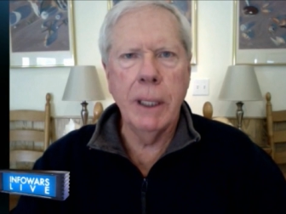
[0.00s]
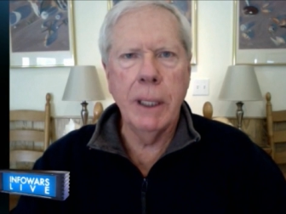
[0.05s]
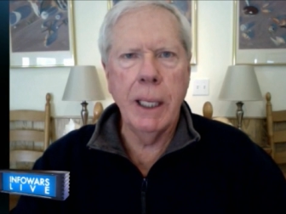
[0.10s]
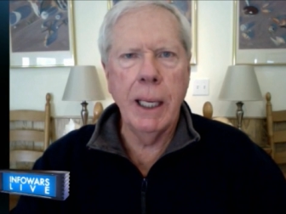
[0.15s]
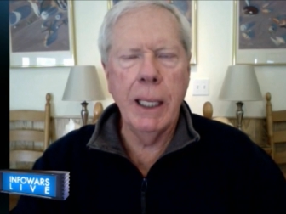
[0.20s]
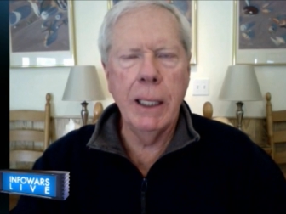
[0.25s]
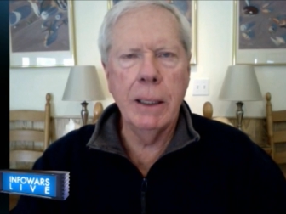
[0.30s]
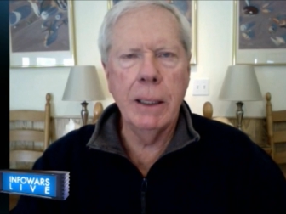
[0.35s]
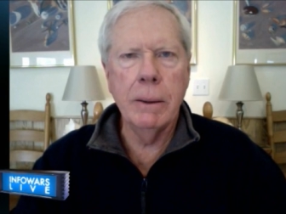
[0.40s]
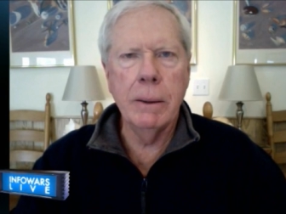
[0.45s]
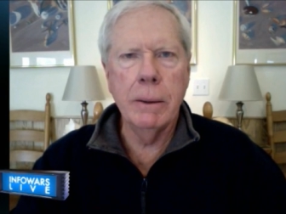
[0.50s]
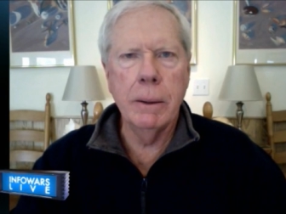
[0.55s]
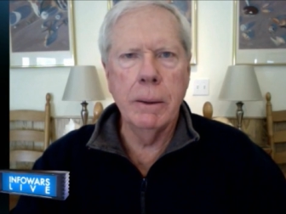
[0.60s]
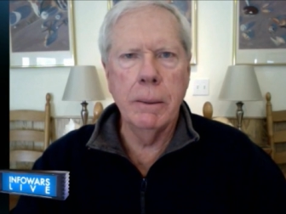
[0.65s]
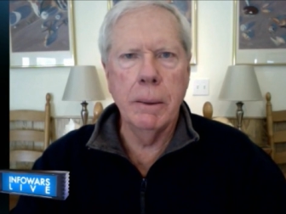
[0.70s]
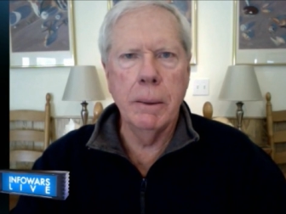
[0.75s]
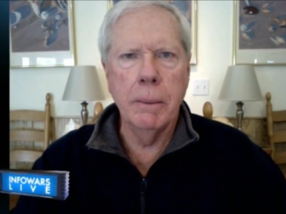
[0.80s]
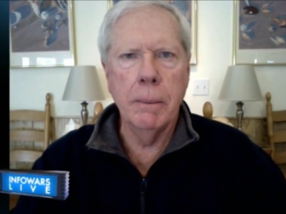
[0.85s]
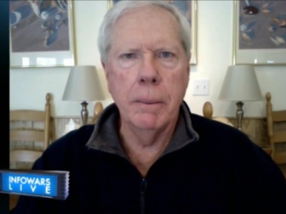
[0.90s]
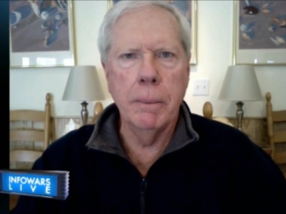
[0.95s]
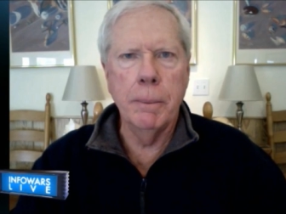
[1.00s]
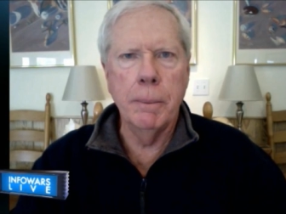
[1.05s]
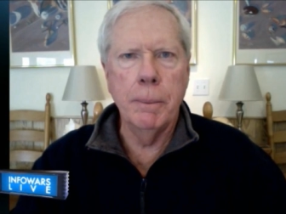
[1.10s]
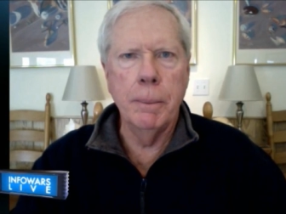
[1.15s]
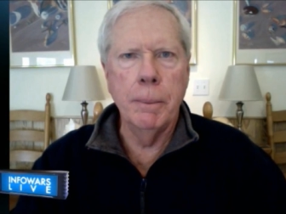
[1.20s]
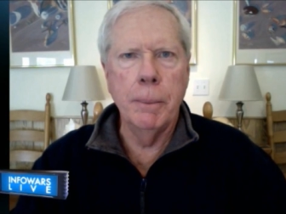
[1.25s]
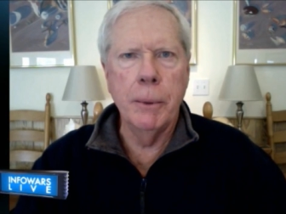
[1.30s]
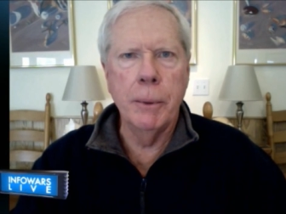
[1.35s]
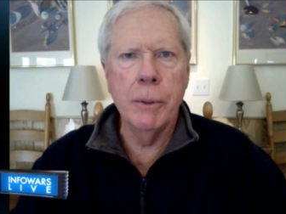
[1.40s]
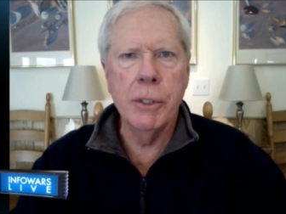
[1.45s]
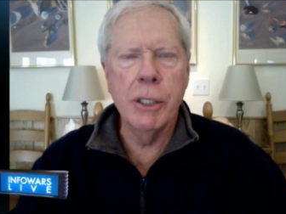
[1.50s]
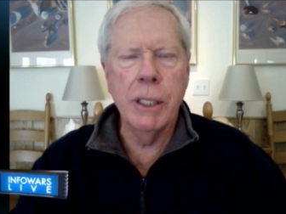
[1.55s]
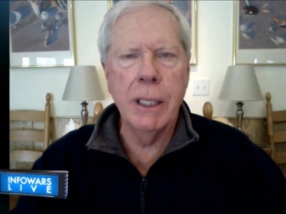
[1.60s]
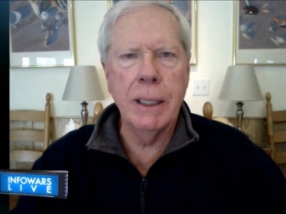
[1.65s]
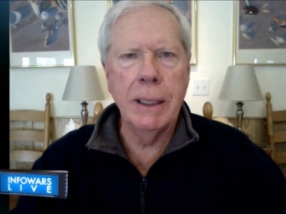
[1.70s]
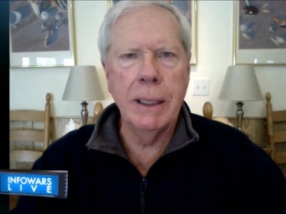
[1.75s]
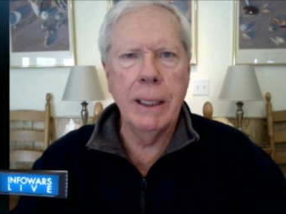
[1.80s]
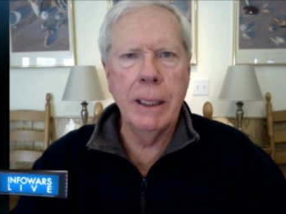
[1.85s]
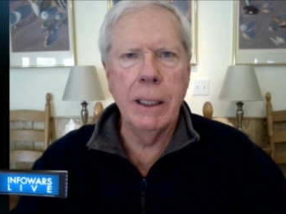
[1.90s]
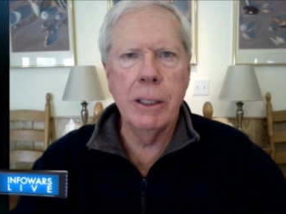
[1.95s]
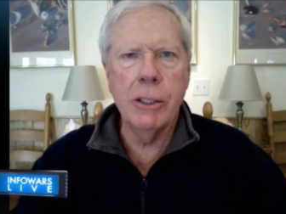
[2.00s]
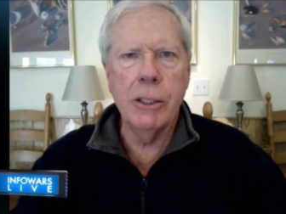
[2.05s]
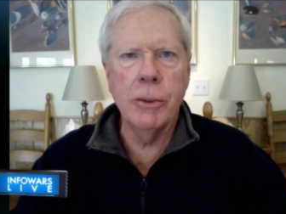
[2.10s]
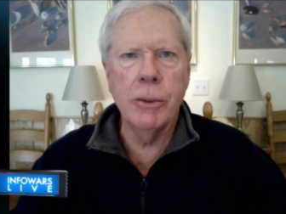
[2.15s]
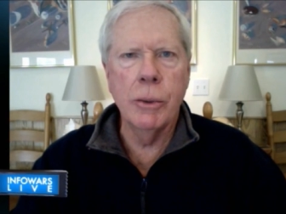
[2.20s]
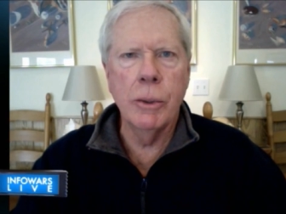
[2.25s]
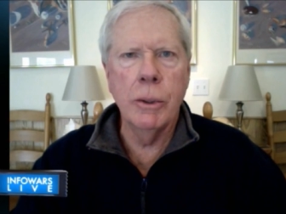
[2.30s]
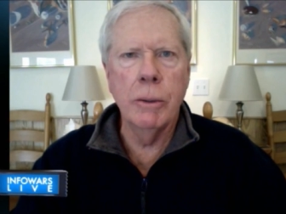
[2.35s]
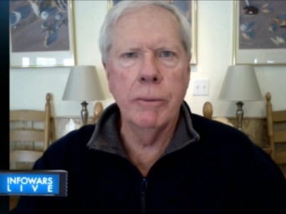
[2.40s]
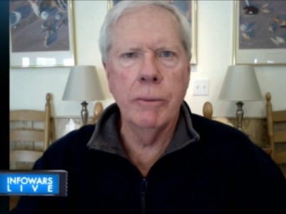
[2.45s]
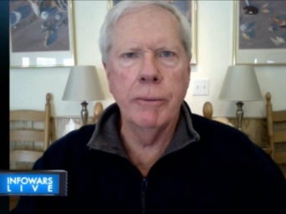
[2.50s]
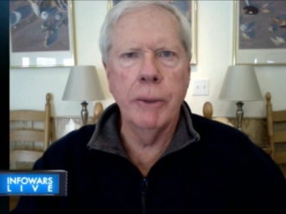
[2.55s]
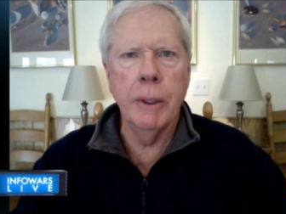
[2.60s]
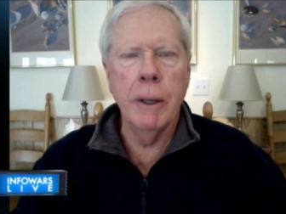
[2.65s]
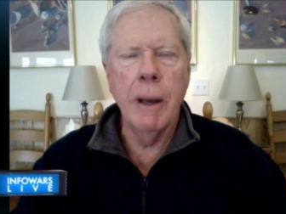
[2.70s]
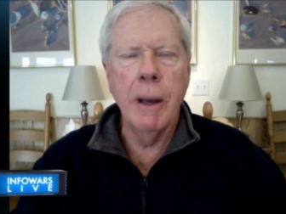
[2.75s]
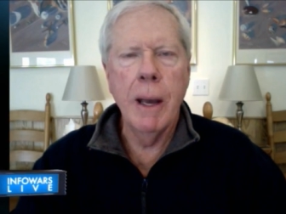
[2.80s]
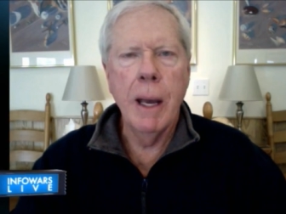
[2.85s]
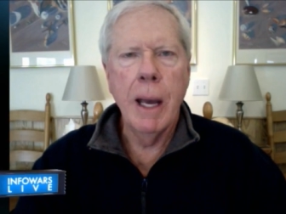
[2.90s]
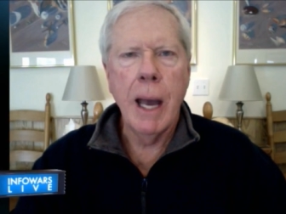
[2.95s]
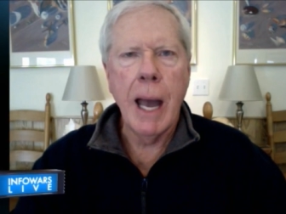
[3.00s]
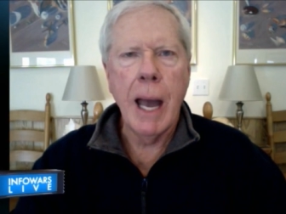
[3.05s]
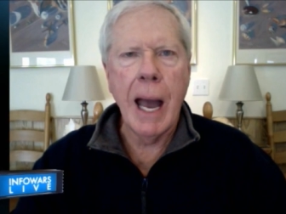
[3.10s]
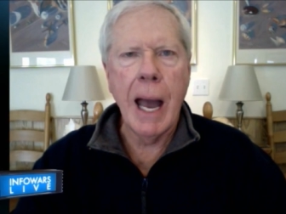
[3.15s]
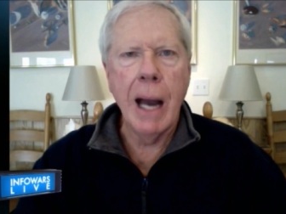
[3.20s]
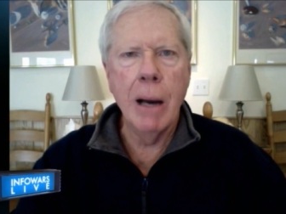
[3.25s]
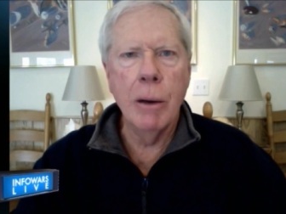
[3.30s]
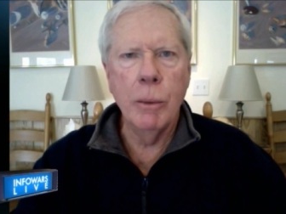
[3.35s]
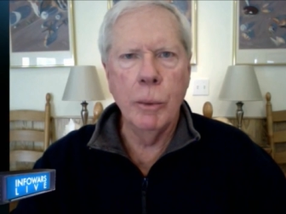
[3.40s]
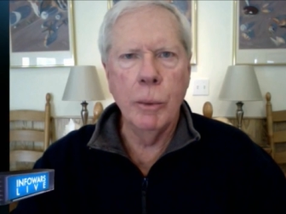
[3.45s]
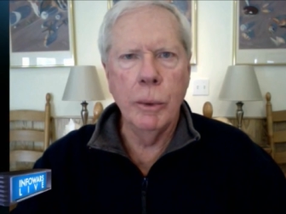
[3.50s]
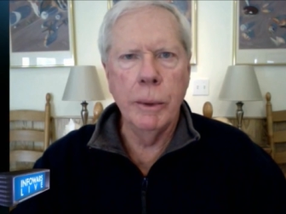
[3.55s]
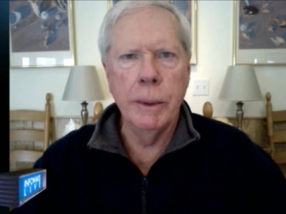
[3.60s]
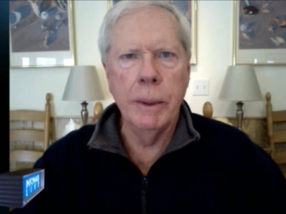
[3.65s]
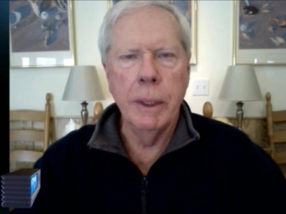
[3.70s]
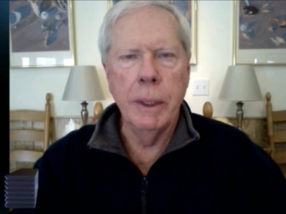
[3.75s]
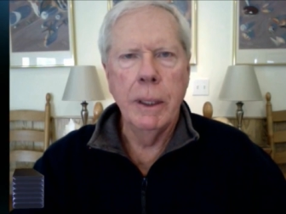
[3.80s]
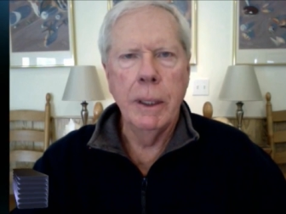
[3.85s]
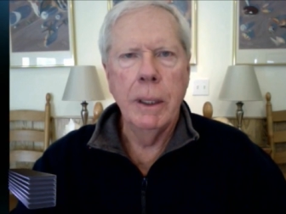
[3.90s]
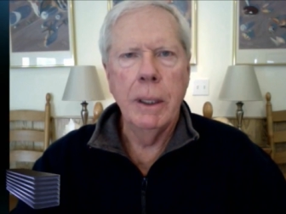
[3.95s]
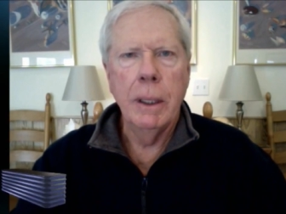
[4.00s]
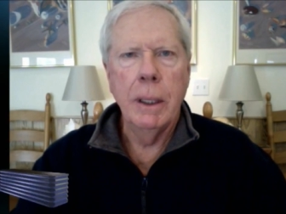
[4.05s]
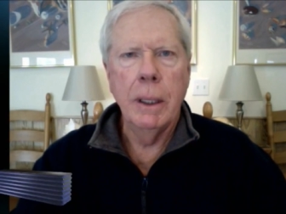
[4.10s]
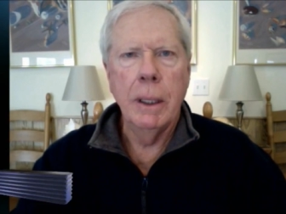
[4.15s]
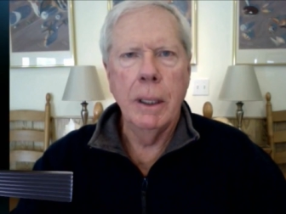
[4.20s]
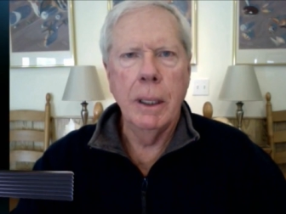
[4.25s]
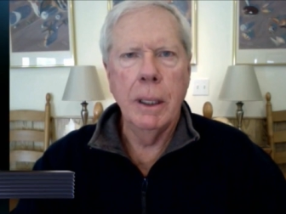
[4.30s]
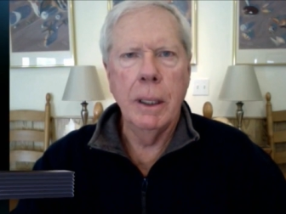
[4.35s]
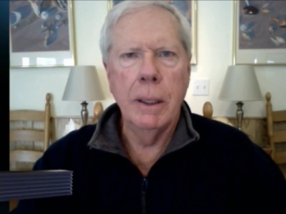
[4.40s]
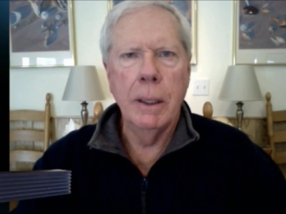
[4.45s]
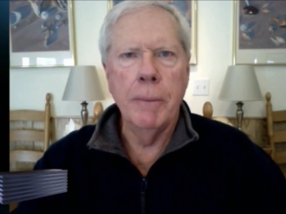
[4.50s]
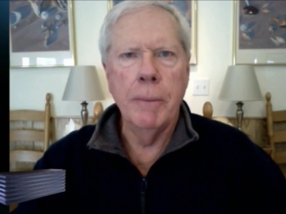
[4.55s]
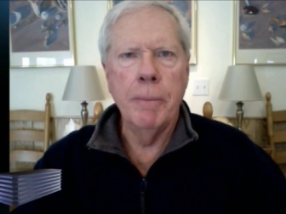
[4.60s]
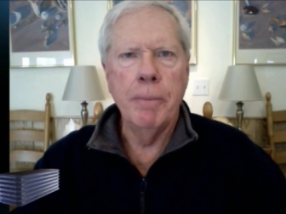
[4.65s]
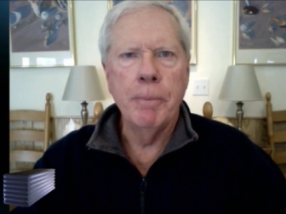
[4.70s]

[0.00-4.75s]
it can't uh, present any sort of uh, outward uh,